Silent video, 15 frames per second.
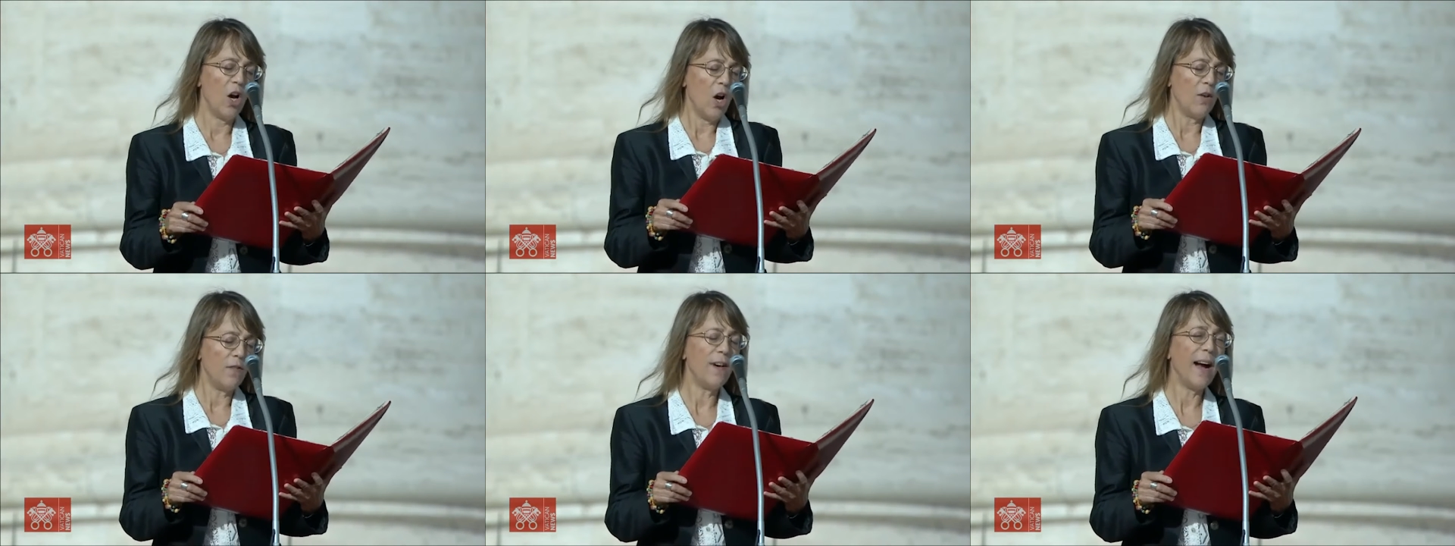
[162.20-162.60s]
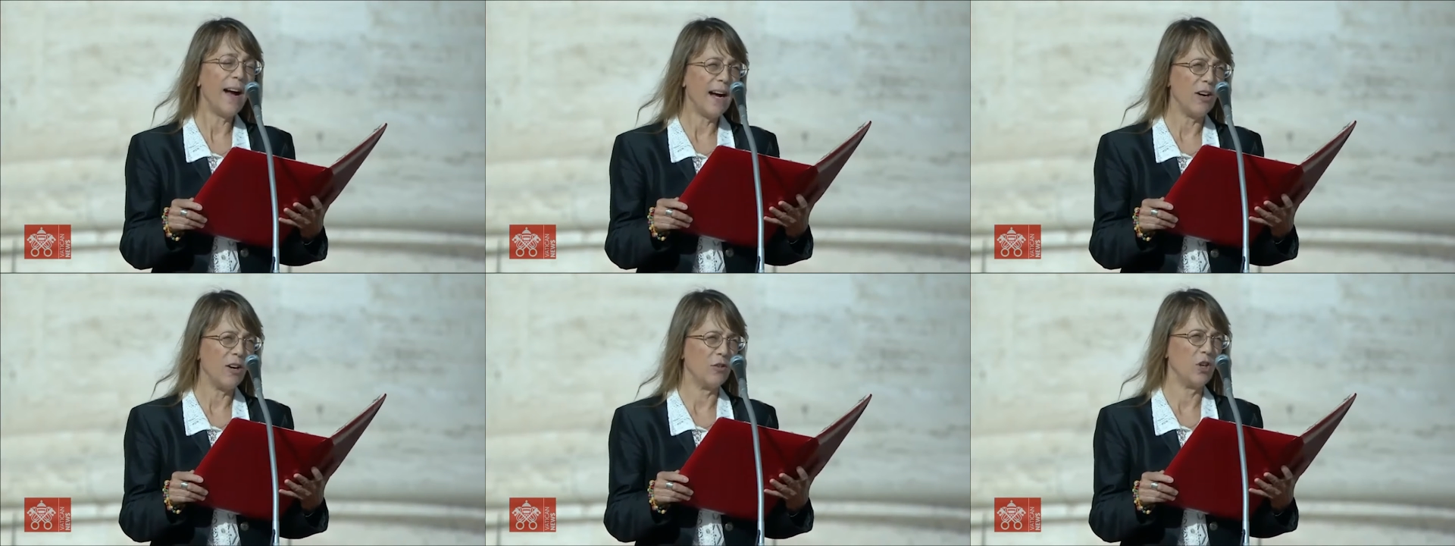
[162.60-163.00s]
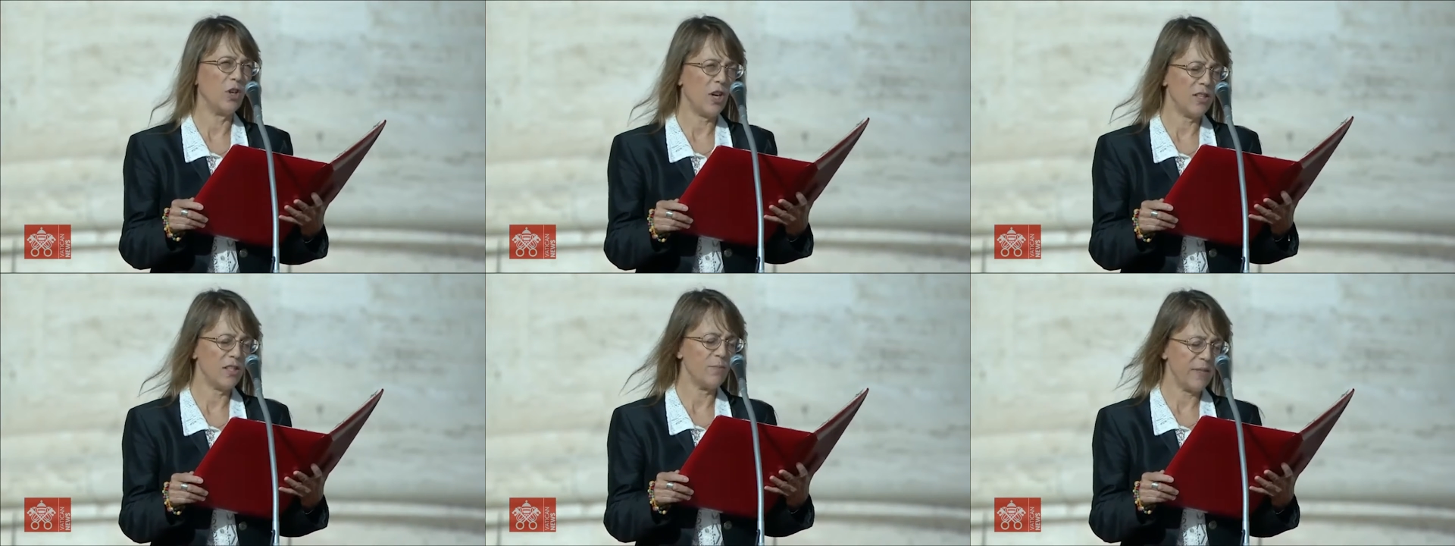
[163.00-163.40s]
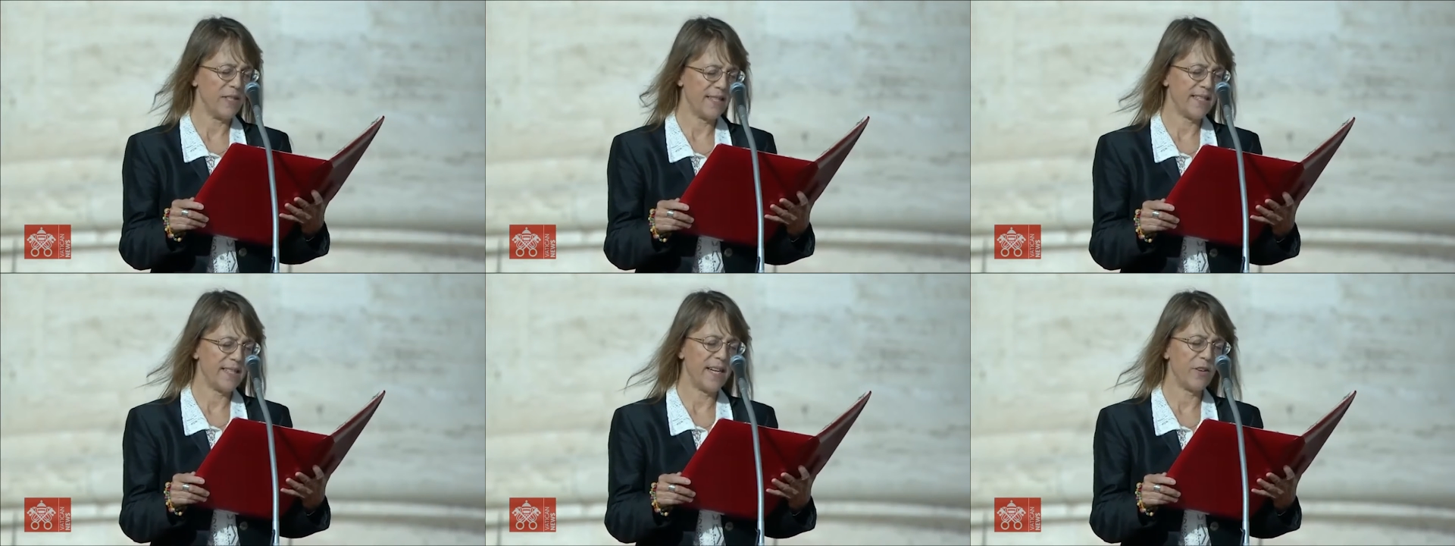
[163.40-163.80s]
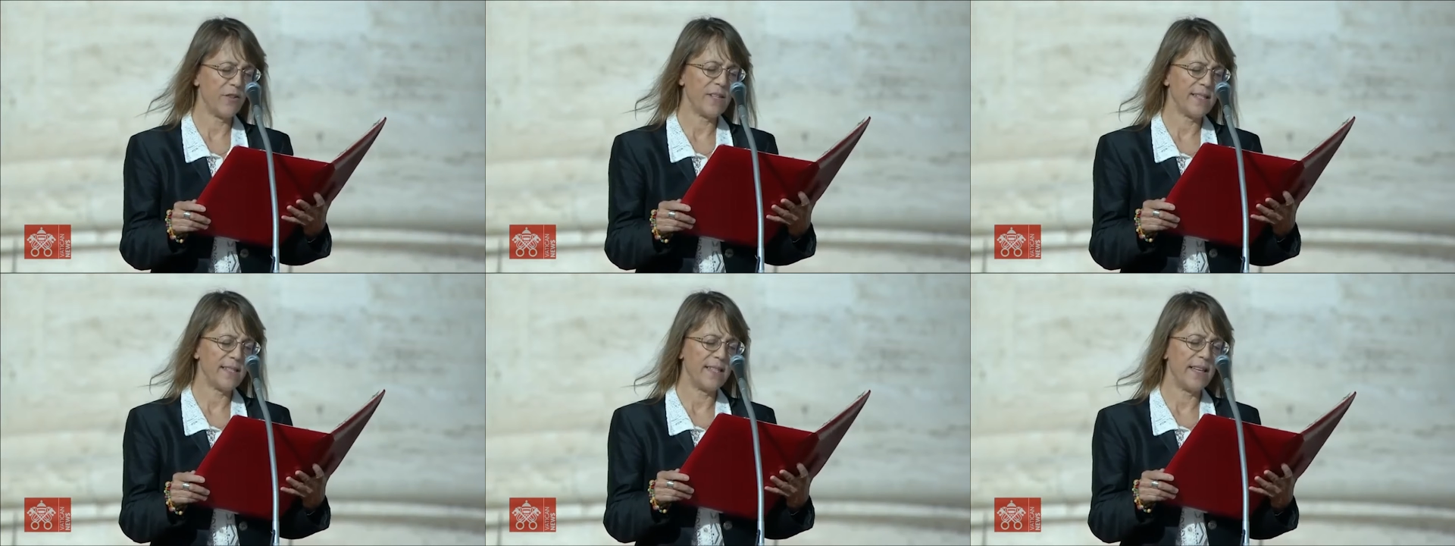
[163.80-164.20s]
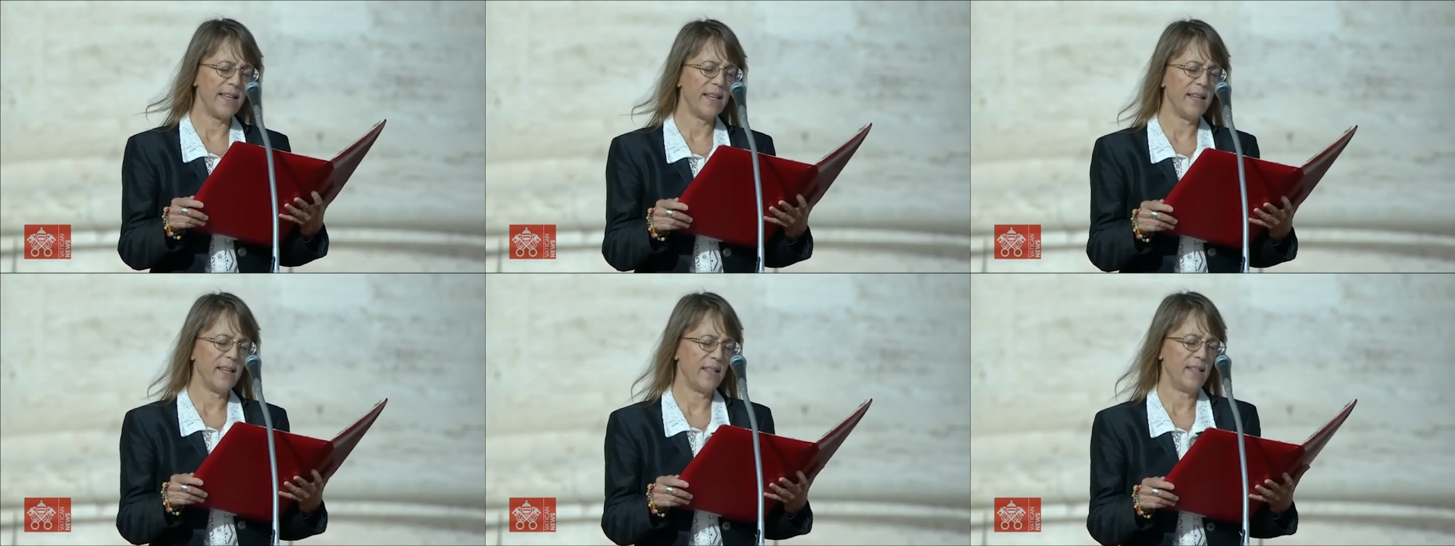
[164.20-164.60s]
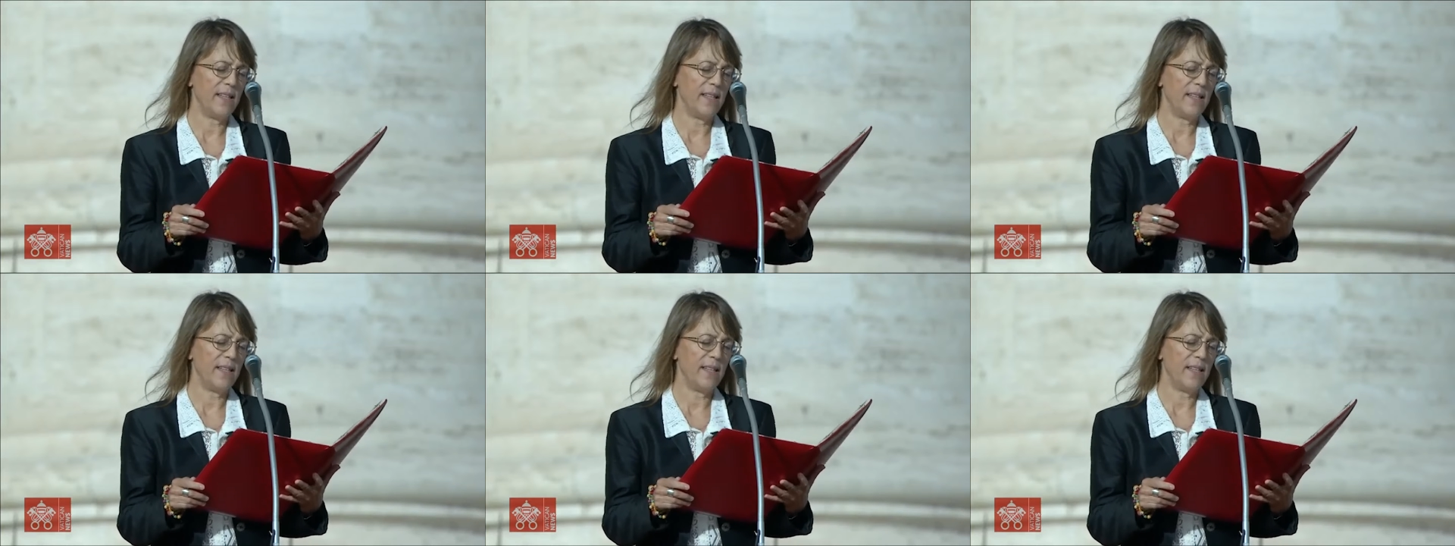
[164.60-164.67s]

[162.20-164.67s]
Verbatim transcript: of how God mysteriously